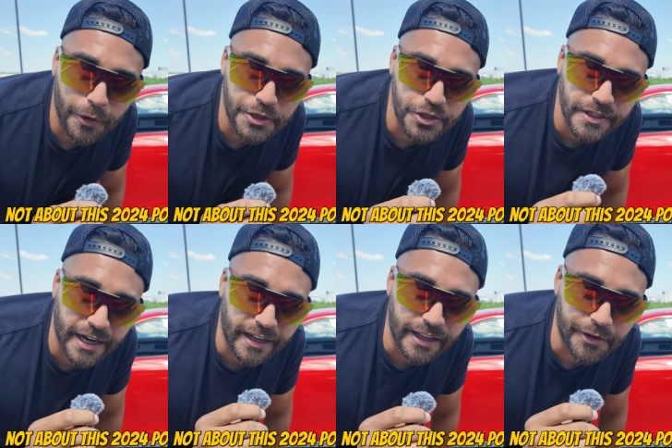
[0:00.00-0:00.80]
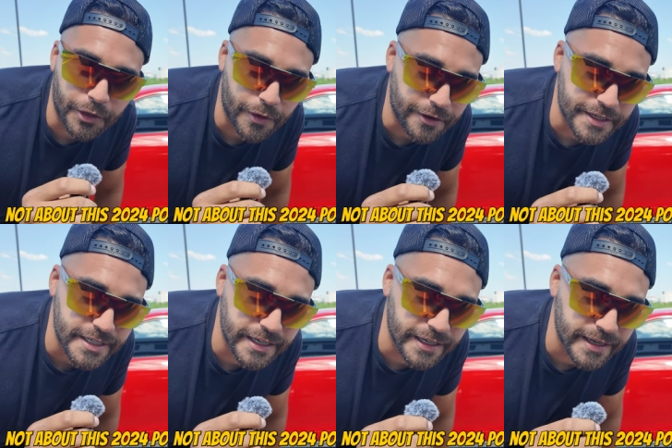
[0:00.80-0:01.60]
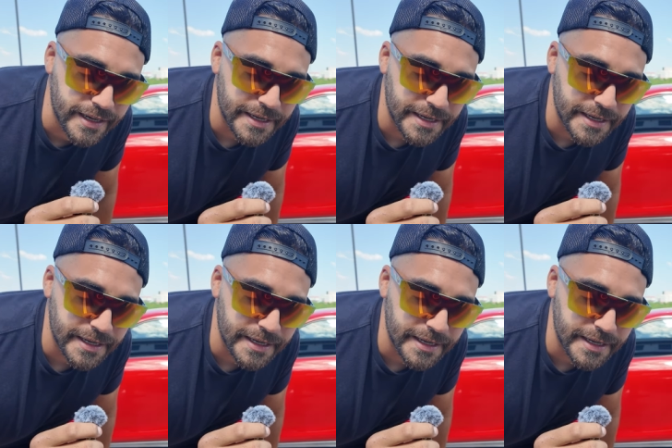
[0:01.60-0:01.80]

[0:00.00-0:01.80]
Porsche 911 Carrera T,